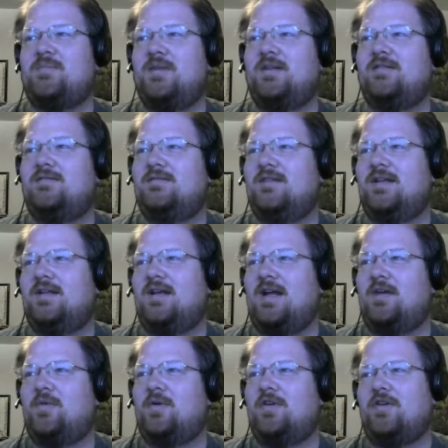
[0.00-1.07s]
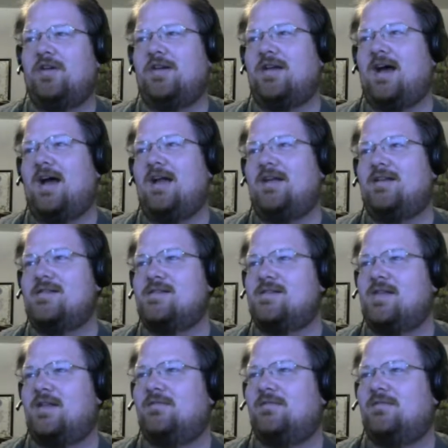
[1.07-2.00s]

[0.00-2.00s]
Like I don't want her to die, because then